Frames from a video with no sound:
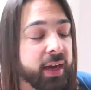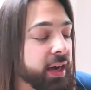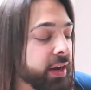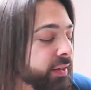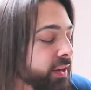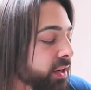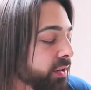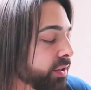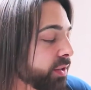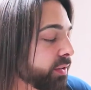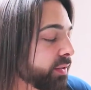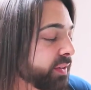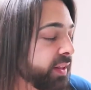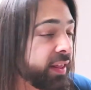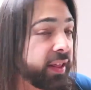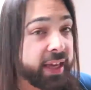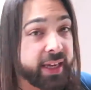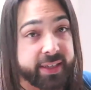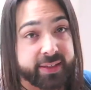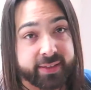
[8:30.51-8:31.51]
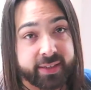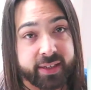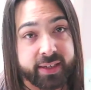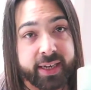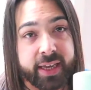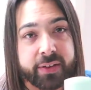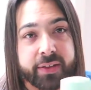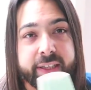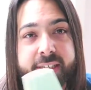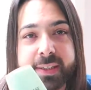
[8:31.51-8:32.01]
and then I'll use this.
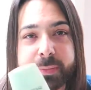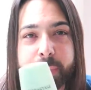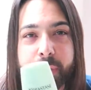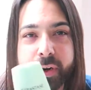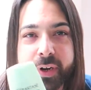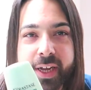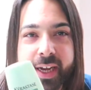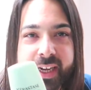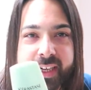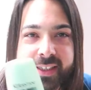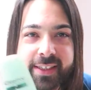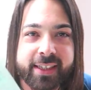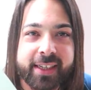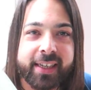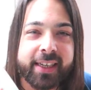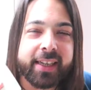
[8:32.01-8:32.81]
Now this product